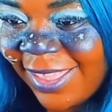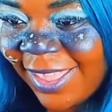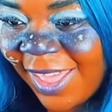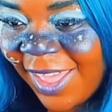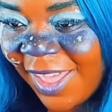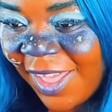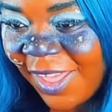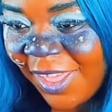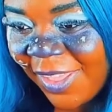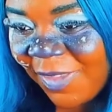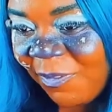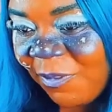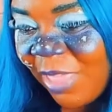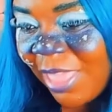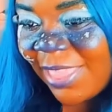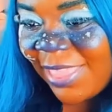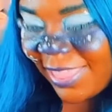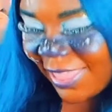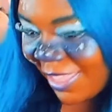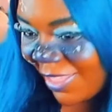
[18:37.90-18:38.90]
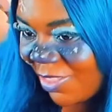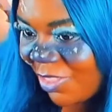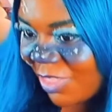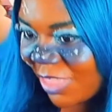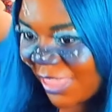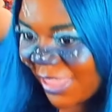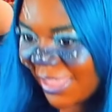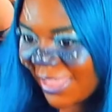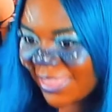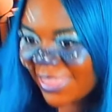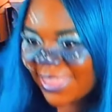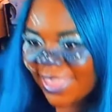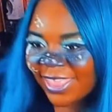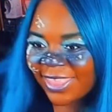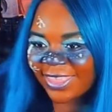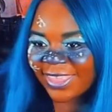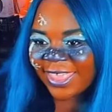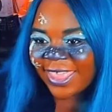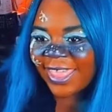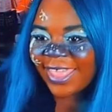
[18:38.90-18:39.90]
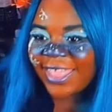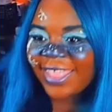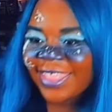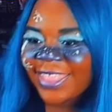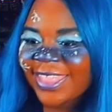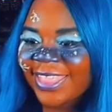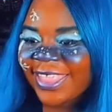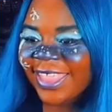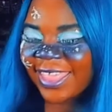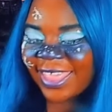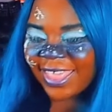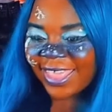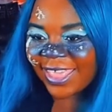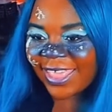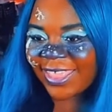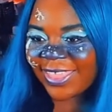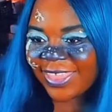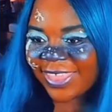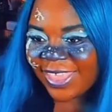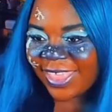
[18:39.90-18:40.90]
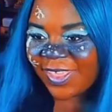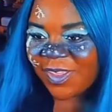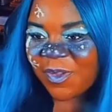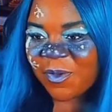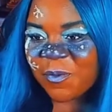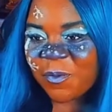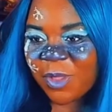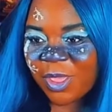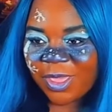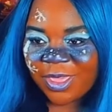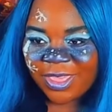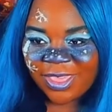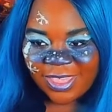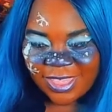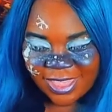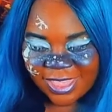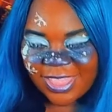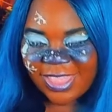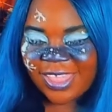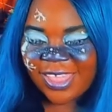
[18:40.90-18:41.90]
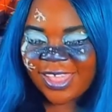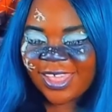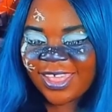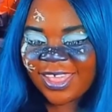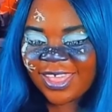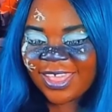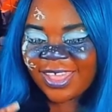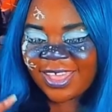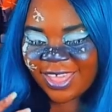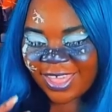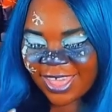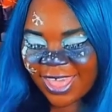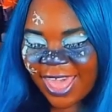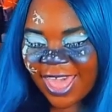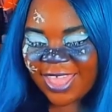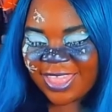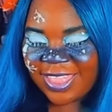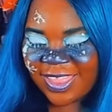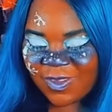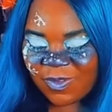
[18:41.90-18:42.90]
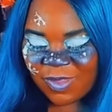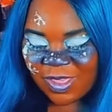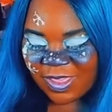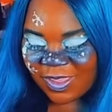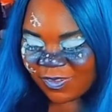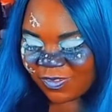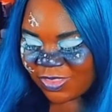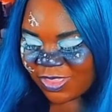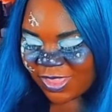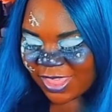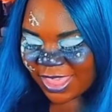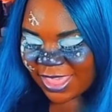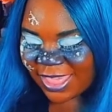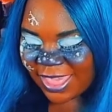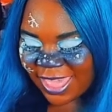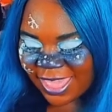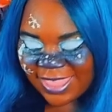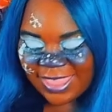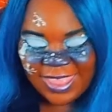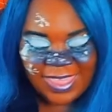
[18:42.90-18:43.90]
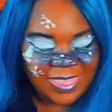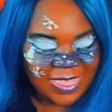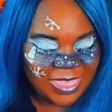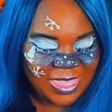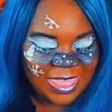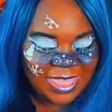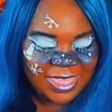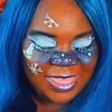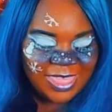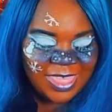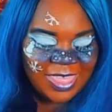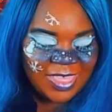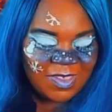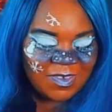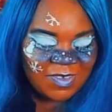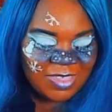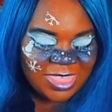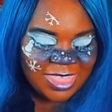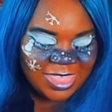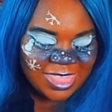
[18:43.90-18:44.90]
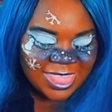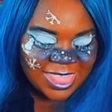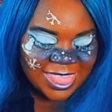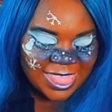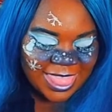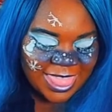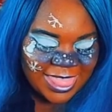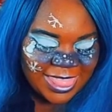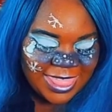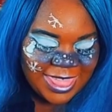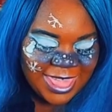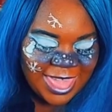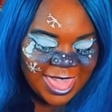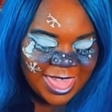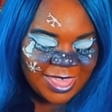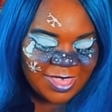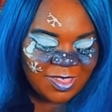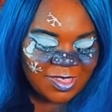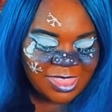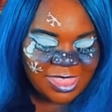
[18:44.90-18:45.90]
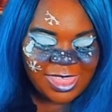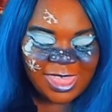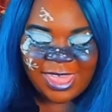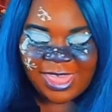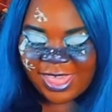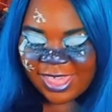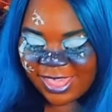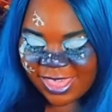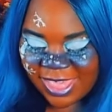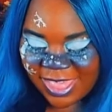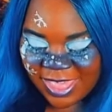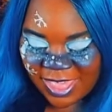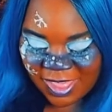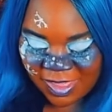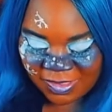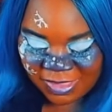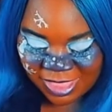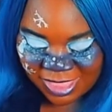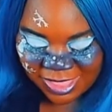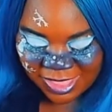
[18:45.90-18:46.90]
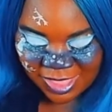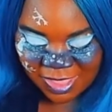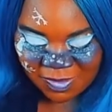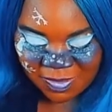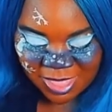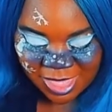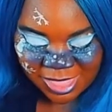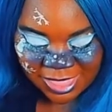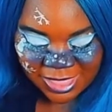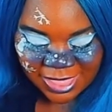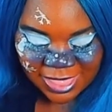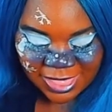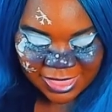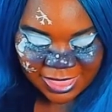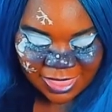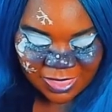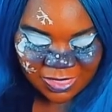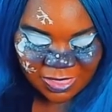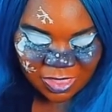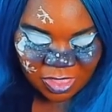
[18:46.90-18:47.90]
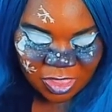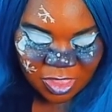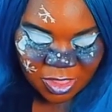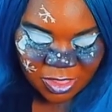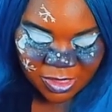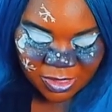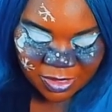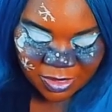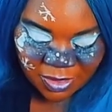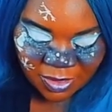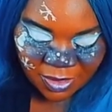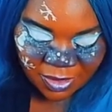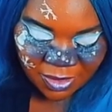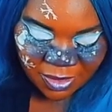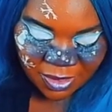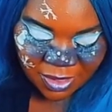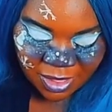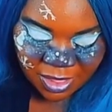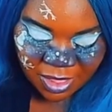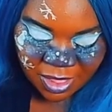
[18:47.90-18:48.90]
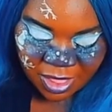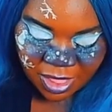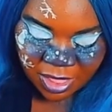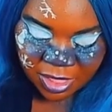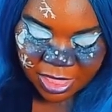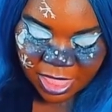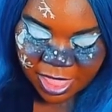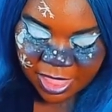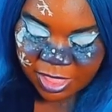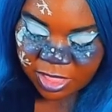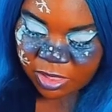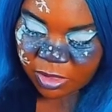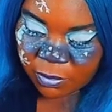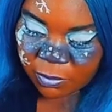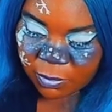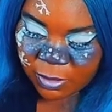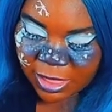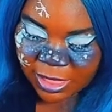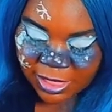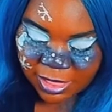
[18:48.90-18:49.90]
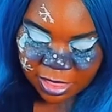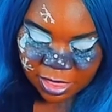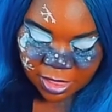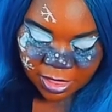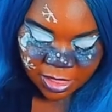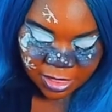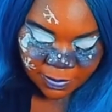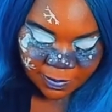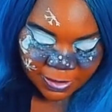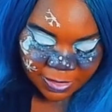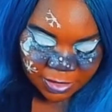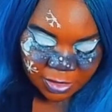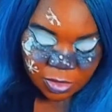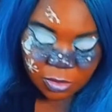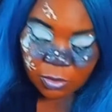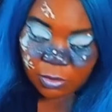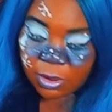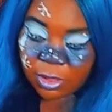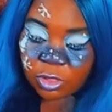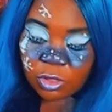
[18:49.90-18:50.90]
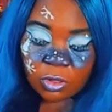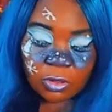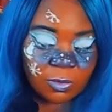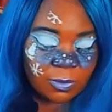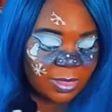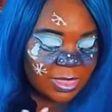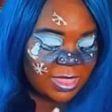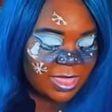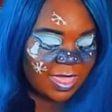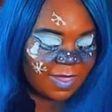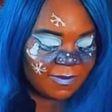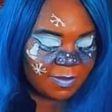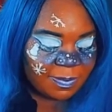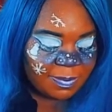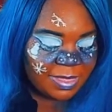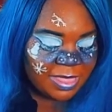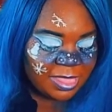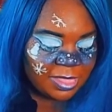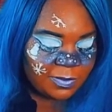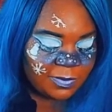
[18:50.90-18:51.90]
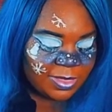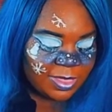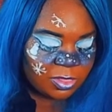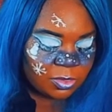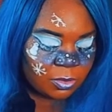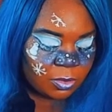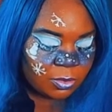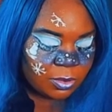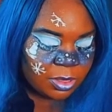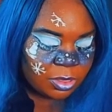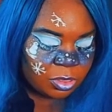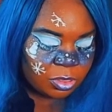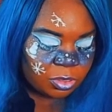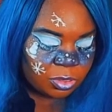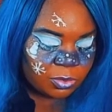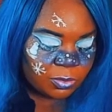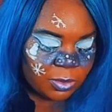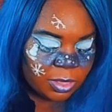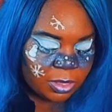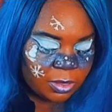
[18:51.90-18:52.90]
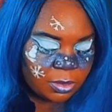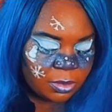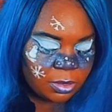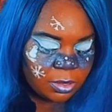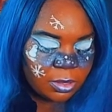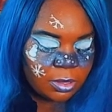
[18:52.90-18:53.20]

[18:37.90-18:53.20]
I've literally done this in the most classy way of doing anything, which is slightly chaotic. I'm going to come out looking like the Joker. Okay, so I'm really excited about this orange. I already have a P. Louise orange as well.